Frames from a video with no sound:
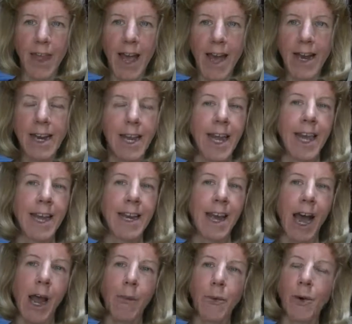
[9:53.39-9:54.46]
that. And
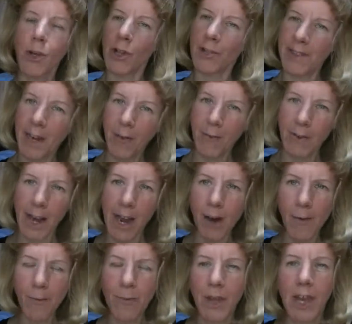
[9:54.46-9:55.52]
I will close out for now.